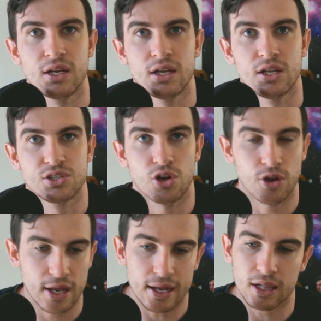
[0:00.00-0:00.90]
So you
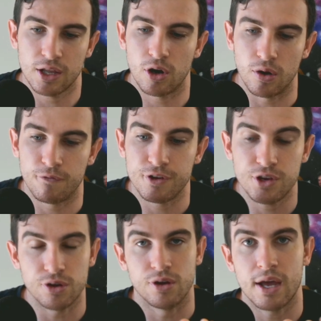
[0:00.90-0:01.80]
get clear on, for
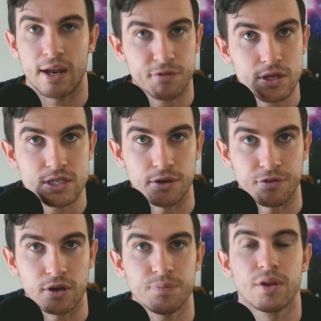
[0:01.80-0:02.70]
you, and everyone's
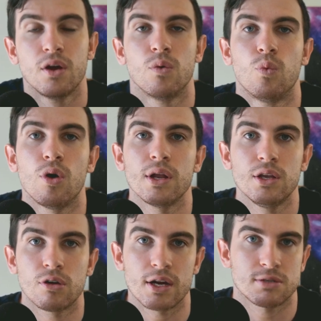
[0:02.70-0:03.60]
different, what are
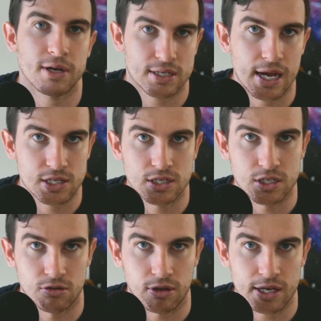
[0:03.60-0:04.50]
your expectations in
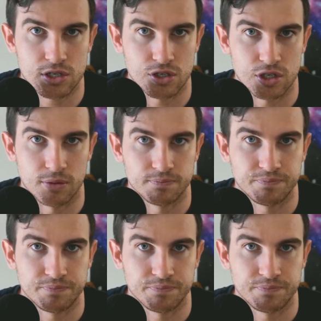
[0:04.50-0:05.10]
the relationship?